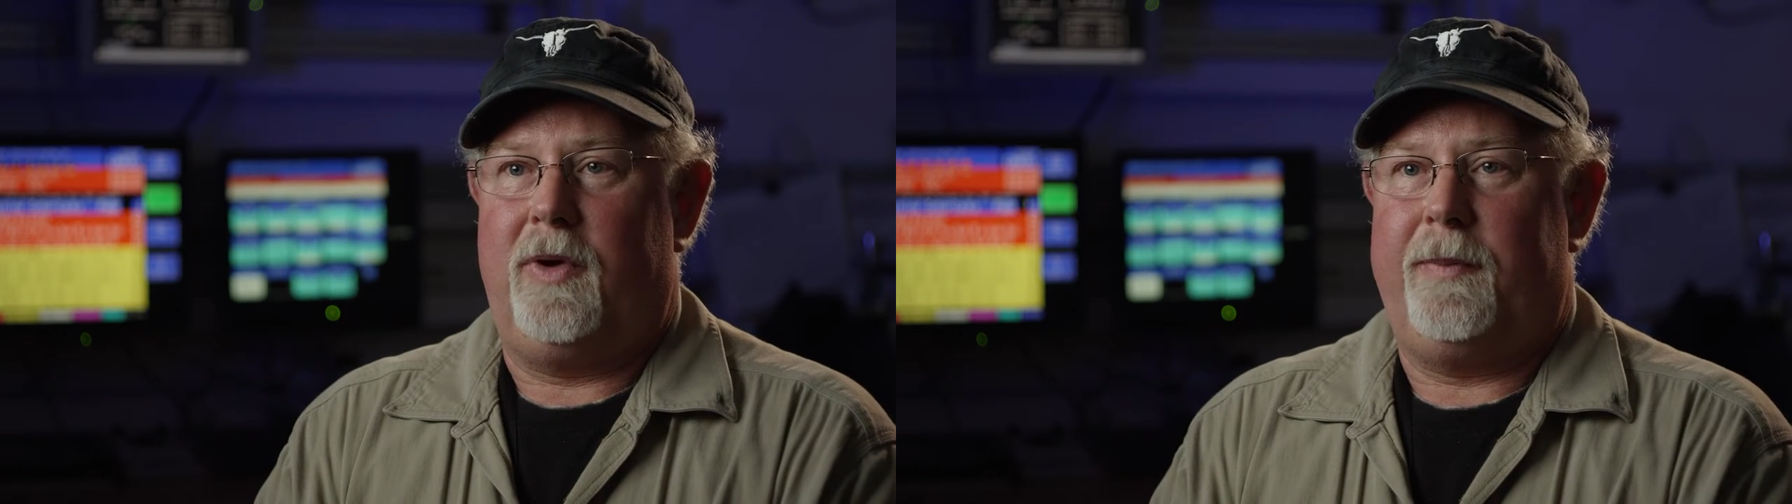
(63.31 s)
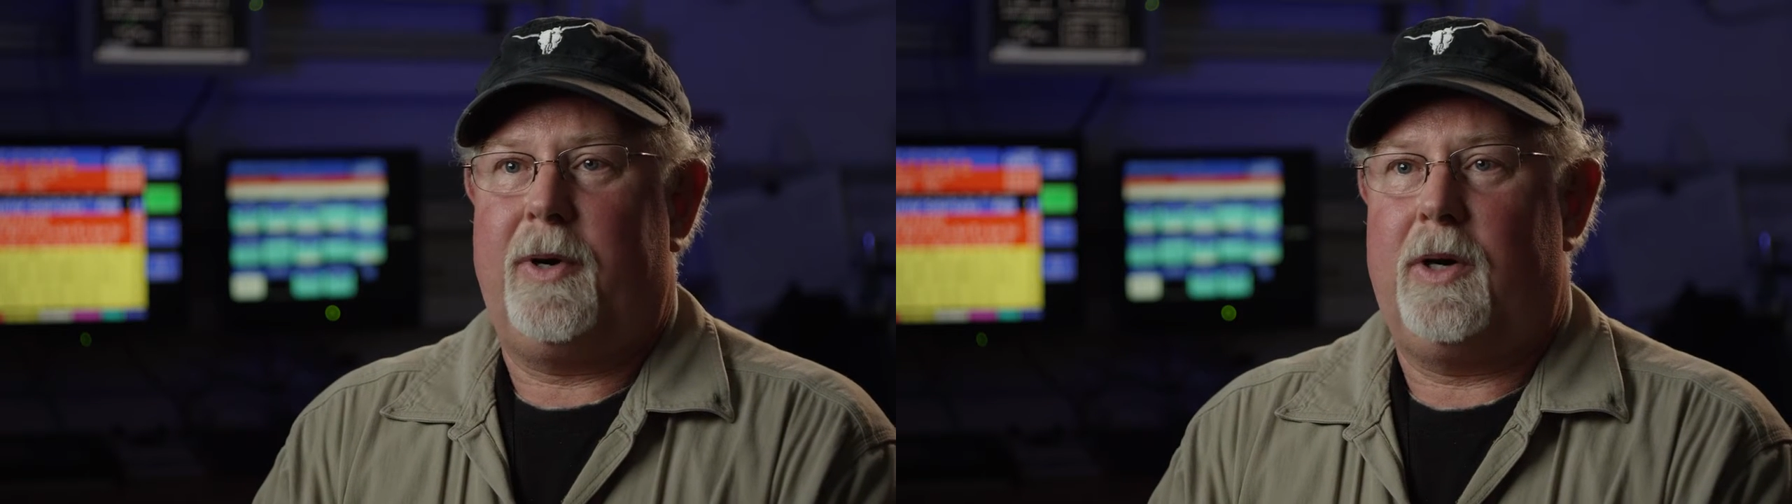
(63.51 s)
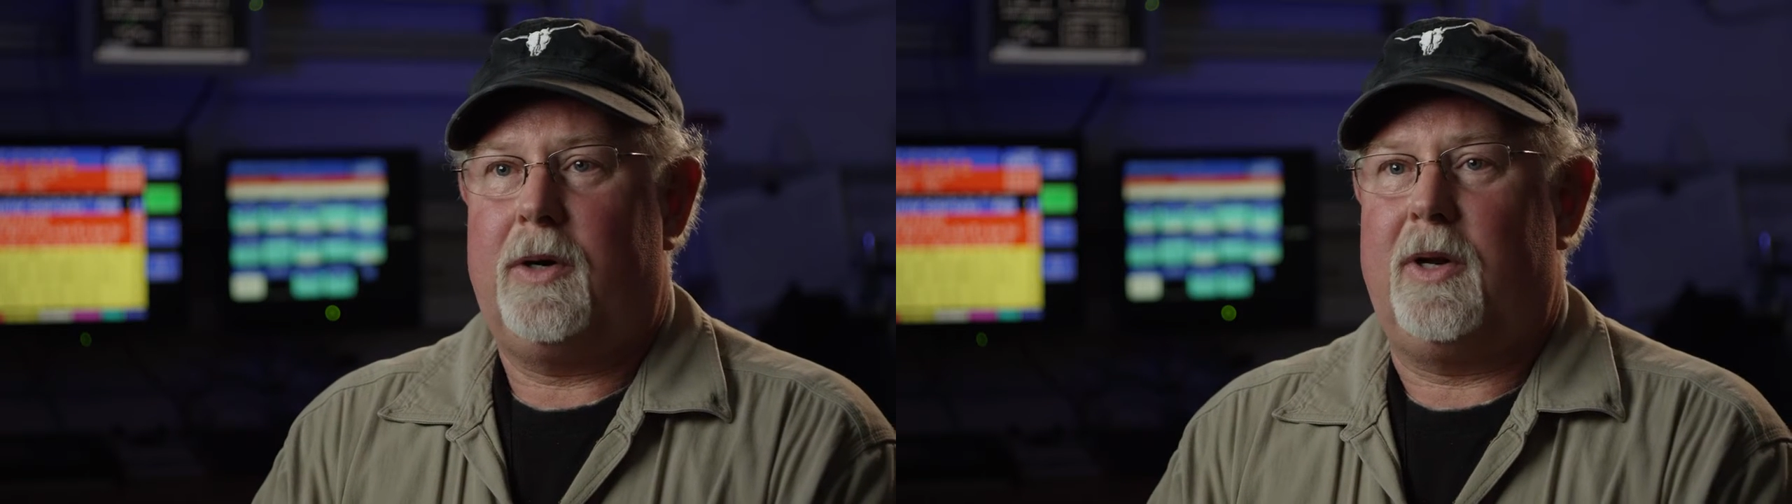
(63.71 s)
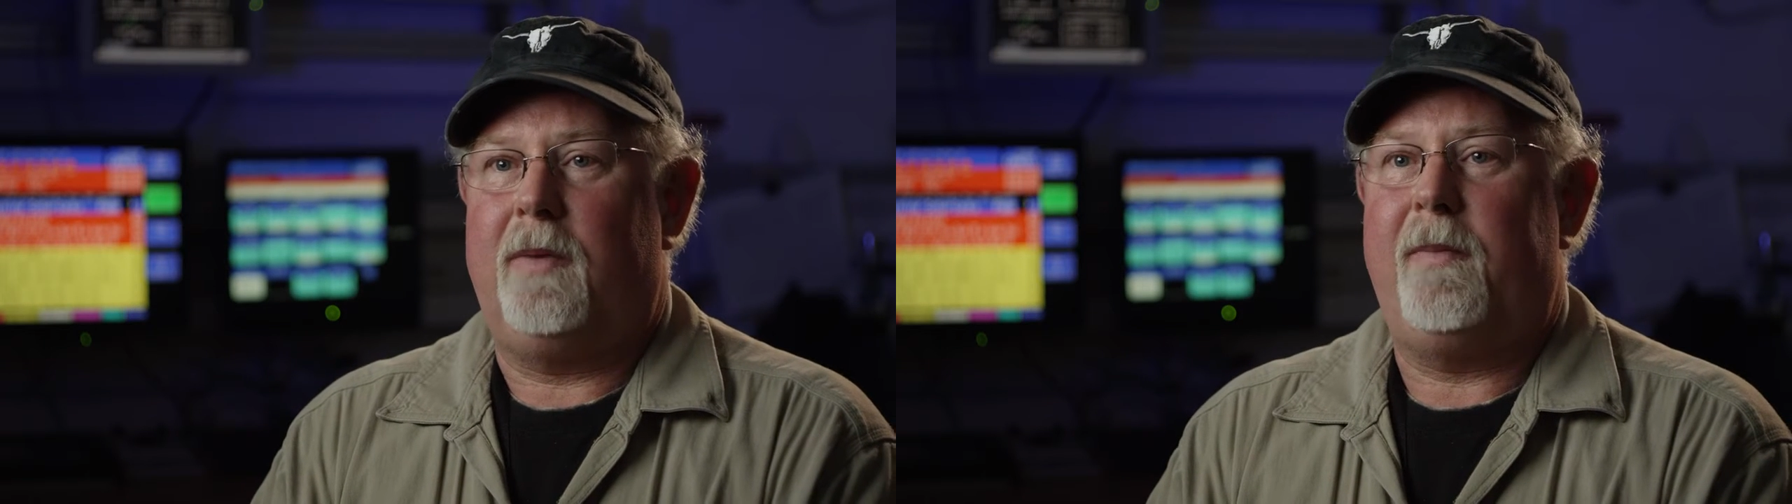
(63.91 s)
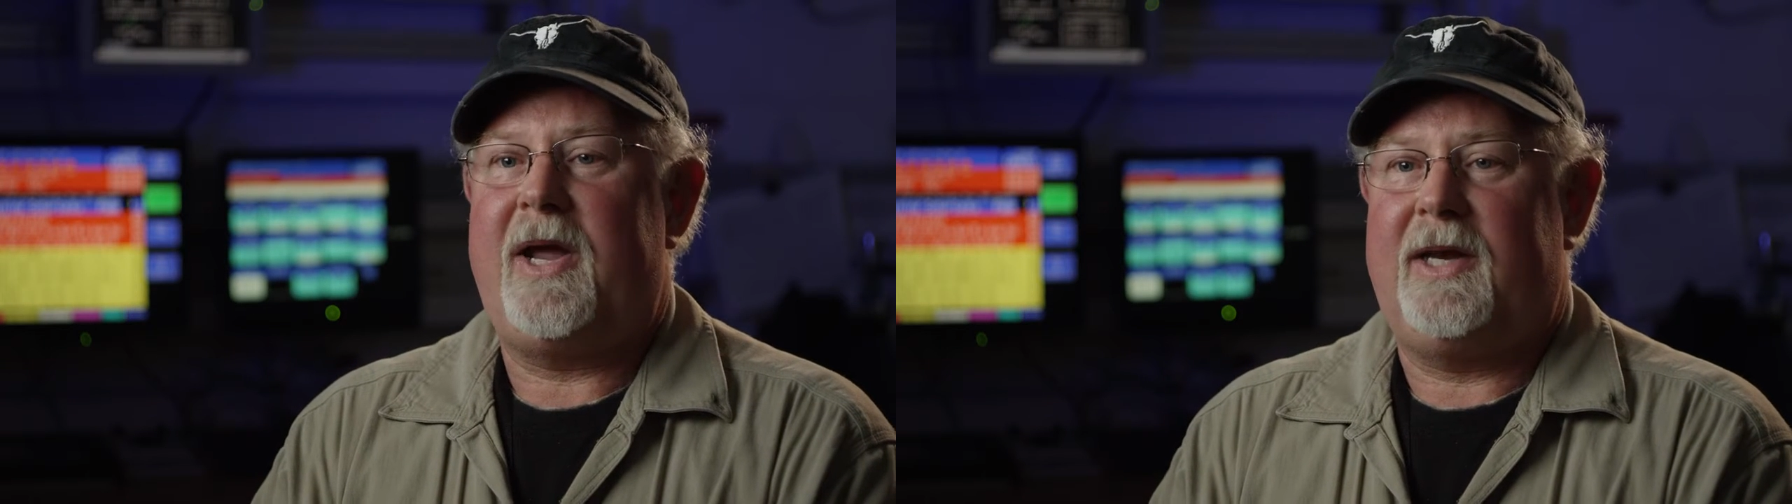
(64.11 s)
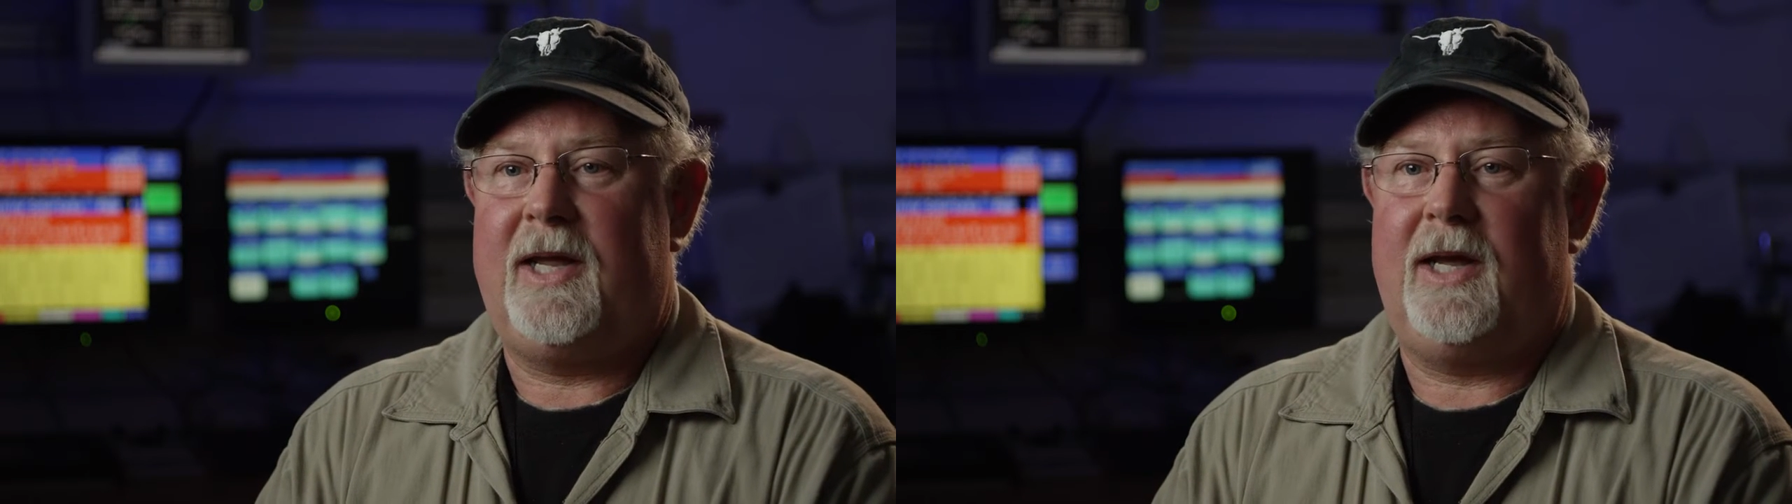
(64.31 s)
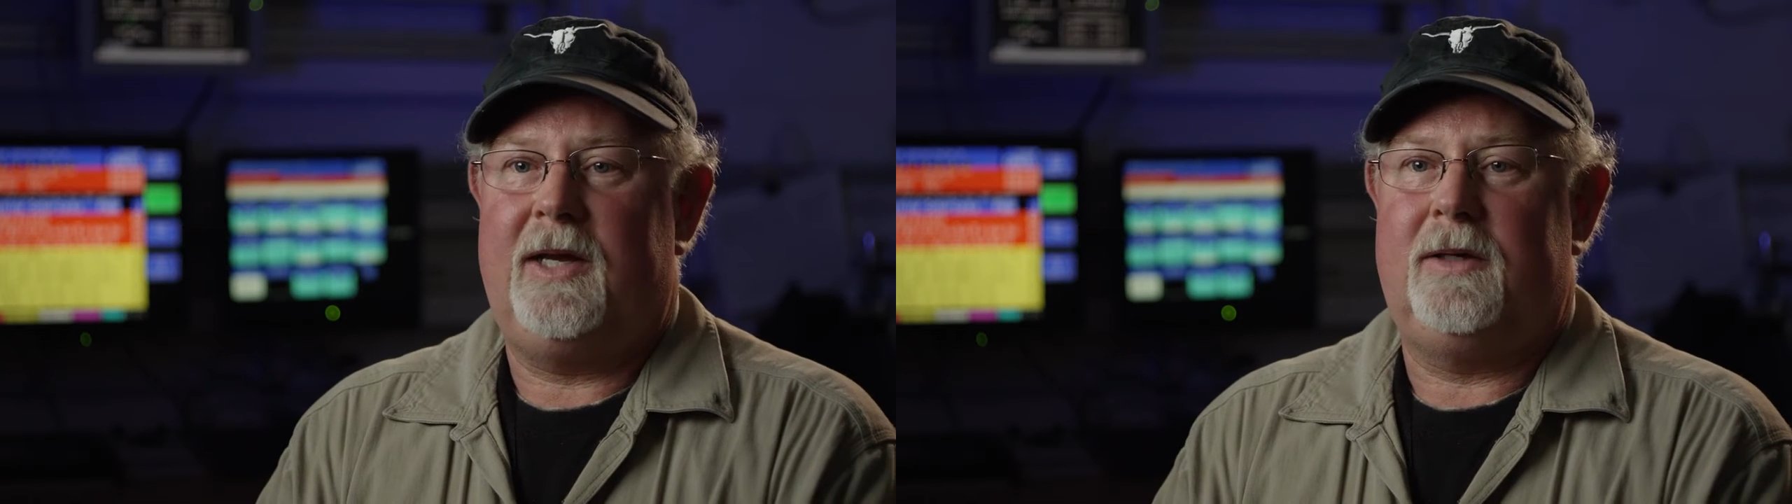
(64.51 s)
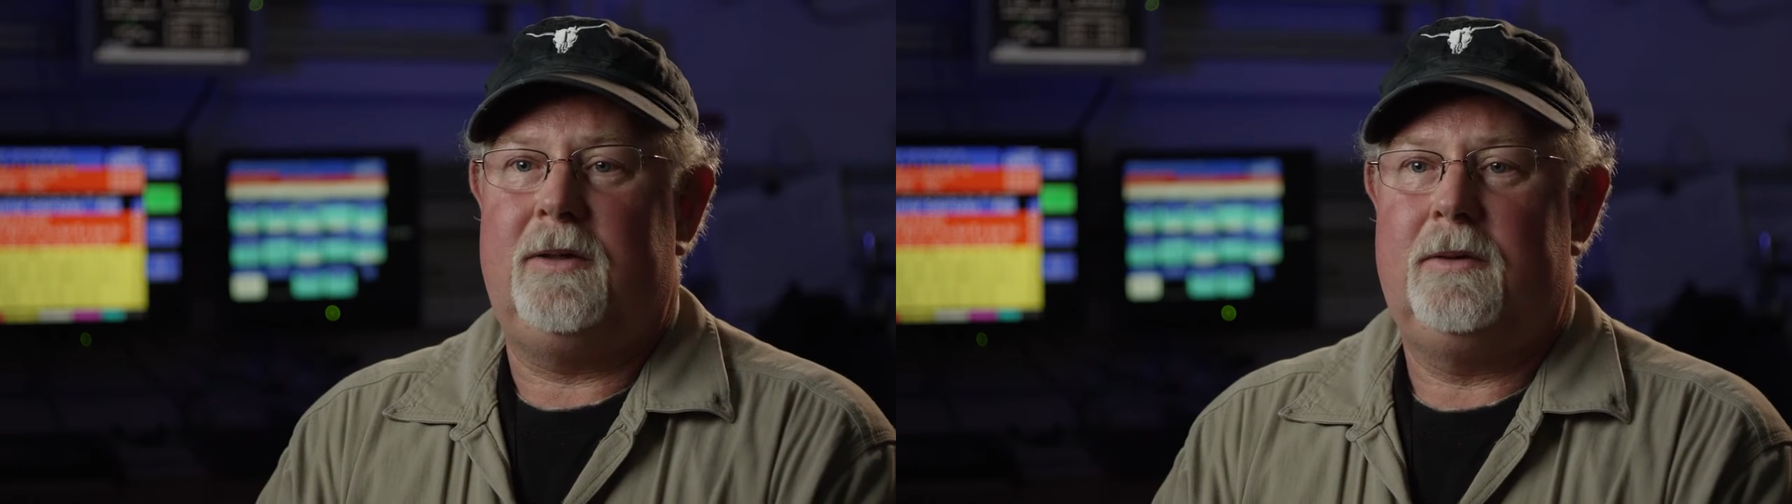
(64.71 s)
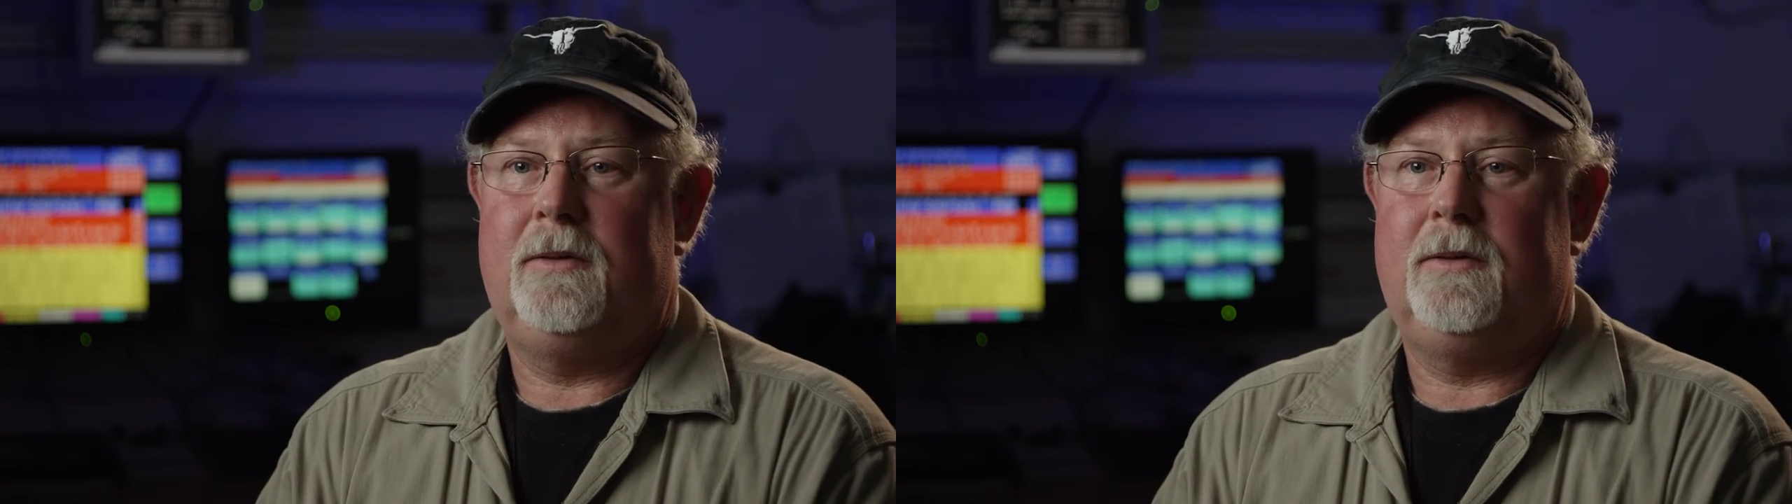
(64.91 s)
repair and maintain